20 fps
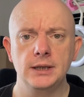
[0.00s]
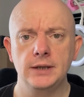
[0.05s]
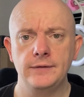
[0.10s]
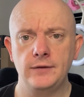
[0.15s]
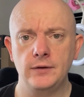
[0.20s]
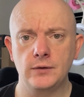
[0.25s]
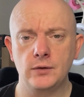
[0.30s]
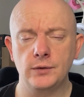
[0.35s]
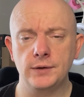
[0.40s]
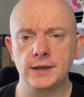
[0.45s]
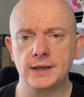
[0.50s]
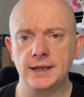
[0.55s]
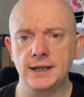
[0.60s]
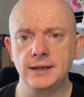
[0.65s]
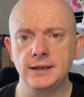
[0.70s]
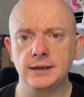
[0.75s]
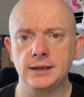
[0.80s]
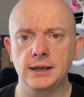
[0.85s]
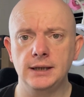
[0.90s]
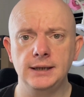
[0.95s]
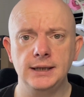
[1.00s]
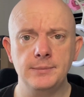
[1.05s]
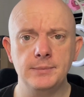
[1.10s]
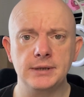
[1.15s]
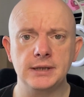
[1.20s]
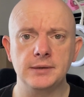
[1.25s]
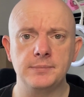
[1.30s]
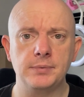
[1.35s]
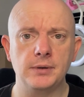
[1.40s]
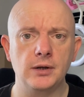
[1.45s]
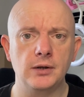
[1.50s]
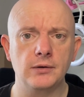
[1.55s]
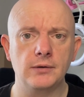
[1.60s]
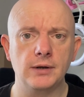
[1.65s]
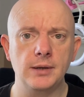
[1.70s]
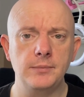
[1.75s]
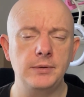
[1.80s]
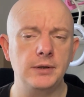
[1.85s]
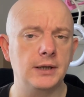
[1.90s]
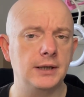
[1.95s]
If you've got the Kindle Unlimited
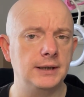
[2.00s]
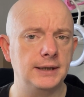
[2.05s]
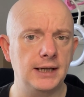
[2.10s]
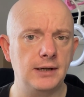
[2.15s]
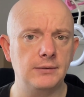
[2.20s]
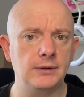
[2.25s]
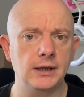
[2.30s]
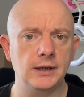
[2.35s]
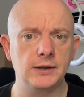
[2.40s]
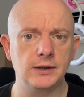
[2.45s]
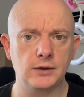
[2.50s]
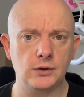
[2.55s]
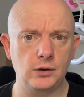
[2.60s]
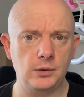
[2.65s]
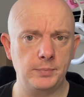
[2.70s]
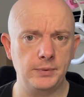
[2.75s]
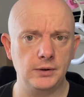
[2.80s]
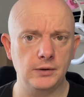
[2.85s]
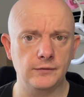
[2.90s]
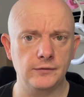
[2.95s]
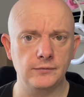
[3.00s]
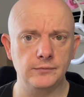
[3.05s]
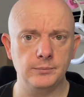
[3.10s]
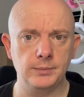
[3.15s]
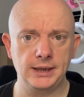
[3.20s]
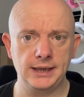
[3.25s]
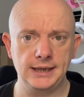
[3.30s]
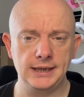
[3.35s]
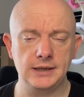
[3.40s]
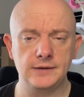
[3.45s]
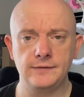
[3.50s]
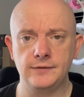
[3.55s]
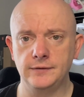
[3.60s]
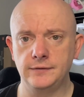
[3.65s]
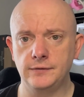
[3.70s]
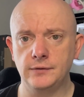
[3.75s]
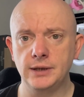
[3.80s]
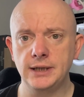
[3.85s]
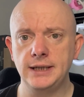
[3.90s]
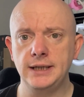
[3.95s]
program, you can download a copy of them each for
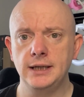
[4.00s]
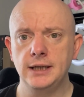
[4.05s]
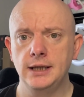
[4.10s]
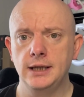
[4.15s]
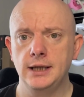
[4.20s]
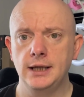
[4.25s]
free